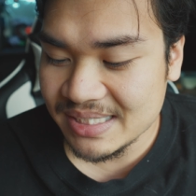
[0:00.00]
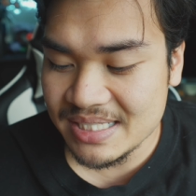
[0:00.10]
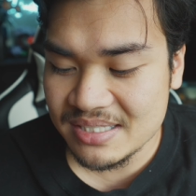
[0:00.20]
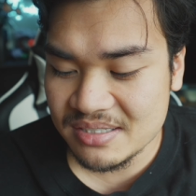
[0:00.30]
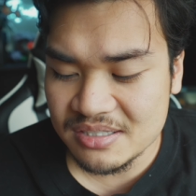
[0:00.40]

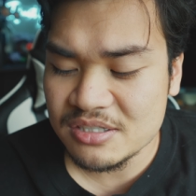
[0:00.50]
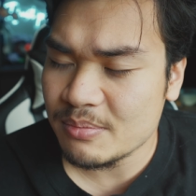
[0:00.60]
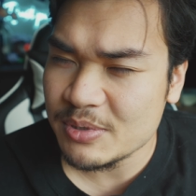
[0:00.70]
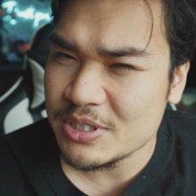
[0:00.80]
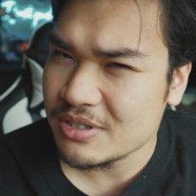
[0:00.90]
let's just
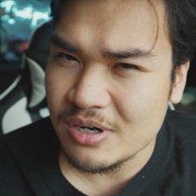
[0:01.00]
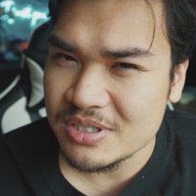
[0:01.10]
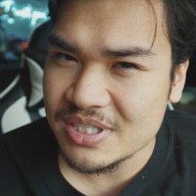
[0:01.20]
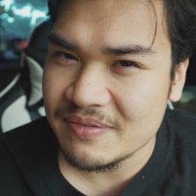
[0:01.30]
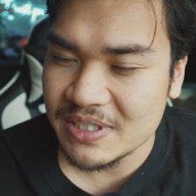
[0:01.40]
jump into the
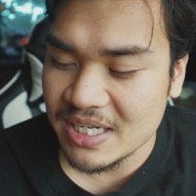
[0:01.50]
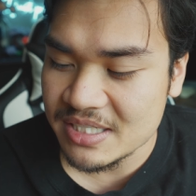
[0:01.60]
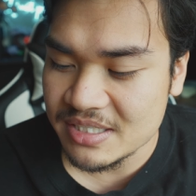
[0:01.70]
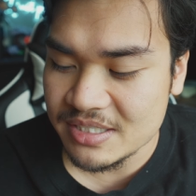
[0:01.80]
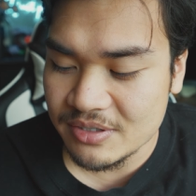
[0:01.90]
R7 and kind of
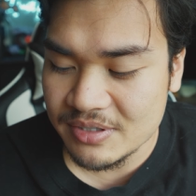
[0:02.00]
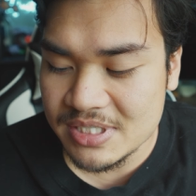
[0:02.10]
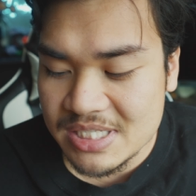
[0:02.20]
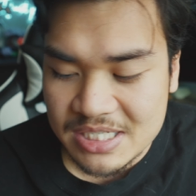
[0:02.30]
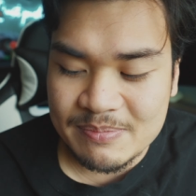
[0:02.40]
see. So
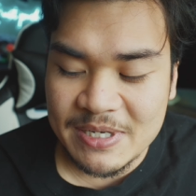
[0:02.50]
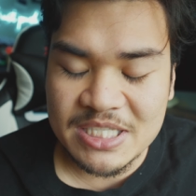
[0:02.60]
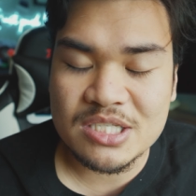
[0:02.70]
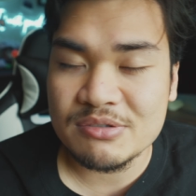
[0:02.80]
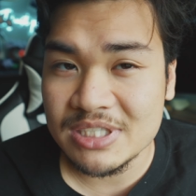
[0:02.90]
this is
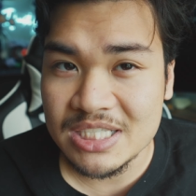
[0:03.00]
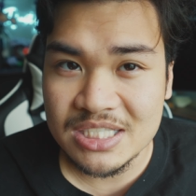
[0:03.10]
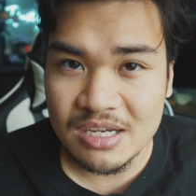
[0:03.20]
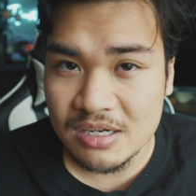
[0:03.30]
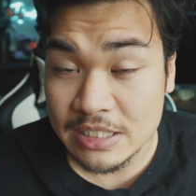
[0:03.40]
expected to
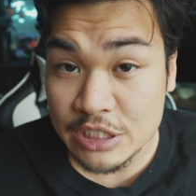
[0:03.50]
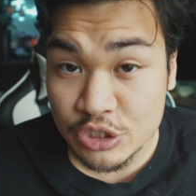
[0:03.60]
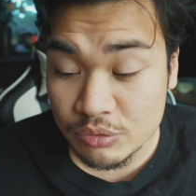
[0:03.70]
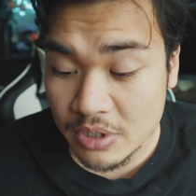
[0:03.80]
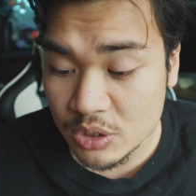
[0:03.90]
release on
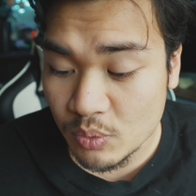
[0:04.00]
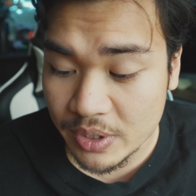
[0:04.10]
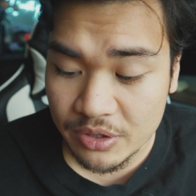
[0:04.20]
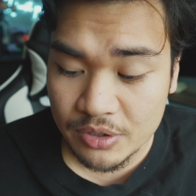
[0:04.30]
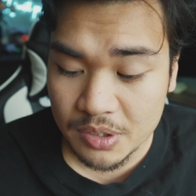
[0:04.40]
June
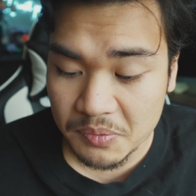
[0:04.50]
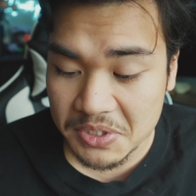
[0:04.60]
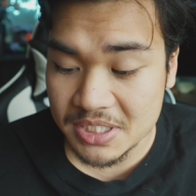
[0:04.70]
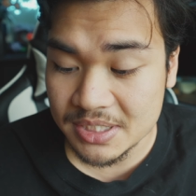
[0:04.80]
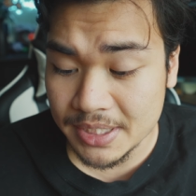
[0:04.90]
23rd,
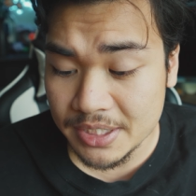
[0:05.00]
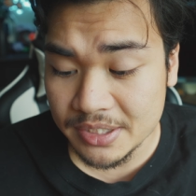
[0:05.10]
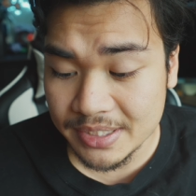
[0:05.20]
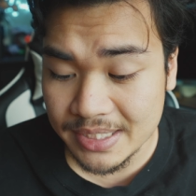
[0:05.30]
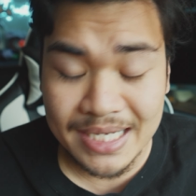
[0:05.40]
which is
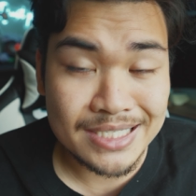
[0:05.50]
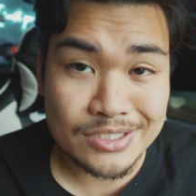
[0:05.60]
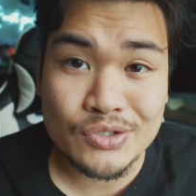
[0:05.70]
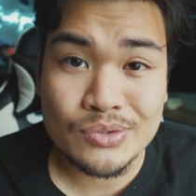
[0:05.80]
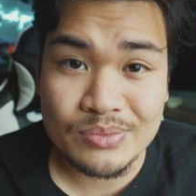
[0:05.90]
literally in
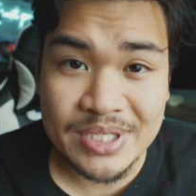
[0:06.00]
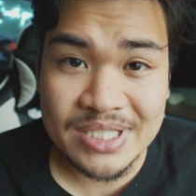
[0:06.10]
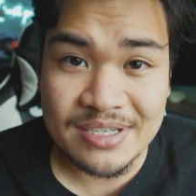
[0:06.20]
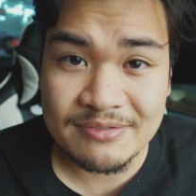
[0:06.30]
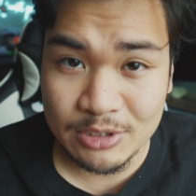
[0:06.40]
2
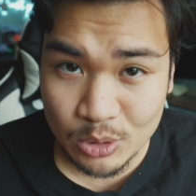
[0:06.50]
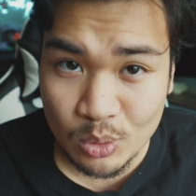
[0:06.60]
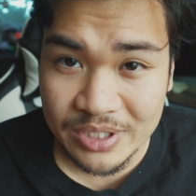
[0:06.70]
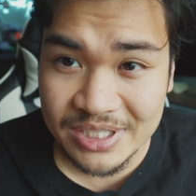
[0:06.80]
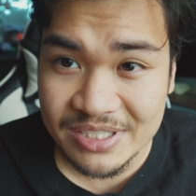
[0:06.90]
weeks of
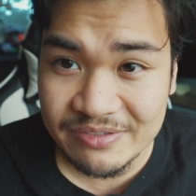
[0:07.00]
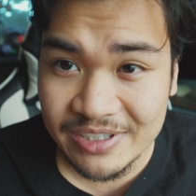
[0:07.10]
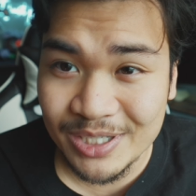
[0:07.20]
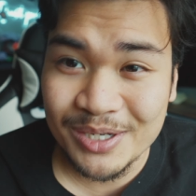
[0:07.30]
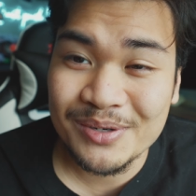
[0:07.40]
recording this
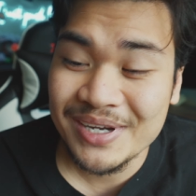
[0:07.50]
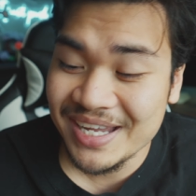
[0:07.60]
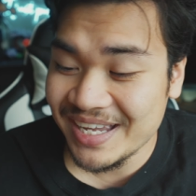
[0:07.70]
video.